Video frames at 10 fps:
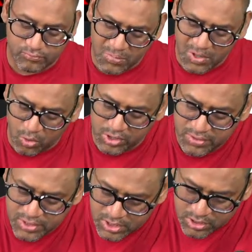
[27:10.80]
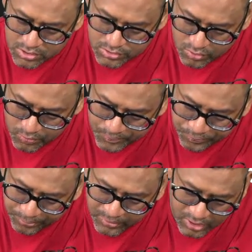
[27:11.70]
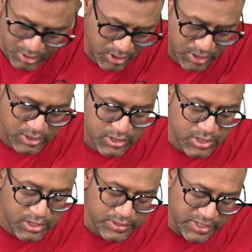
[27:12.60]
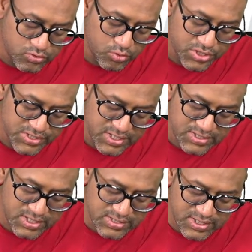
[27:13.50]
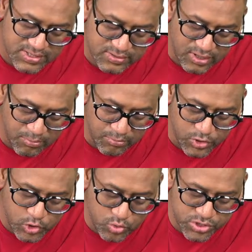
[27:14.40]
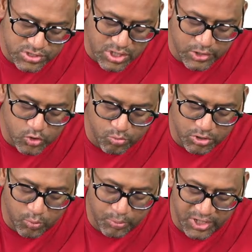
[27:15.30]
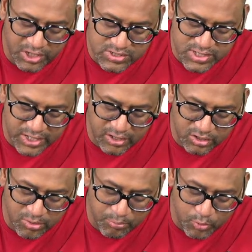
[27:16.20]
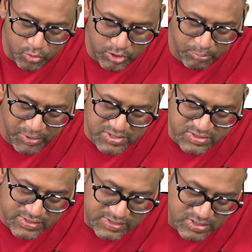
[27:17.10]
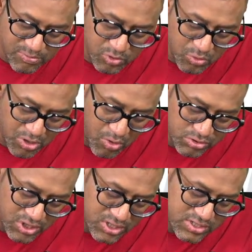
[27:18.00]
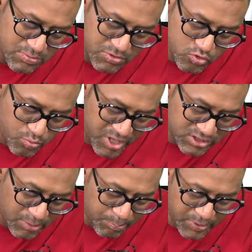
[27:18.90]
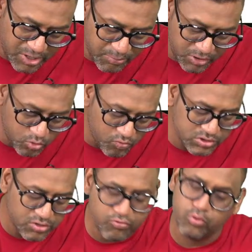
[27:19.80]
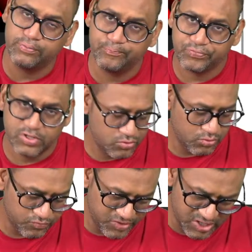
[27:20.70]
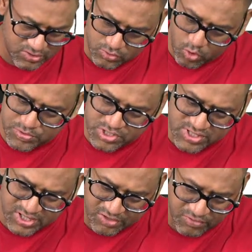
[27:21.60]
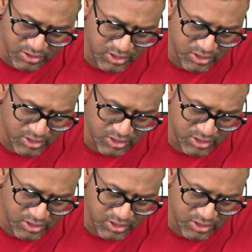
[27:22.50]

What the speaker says: Okay. So next question says the system uses the human operators and a computer based system to allow the customers to make the payment over the phone. So various options are given.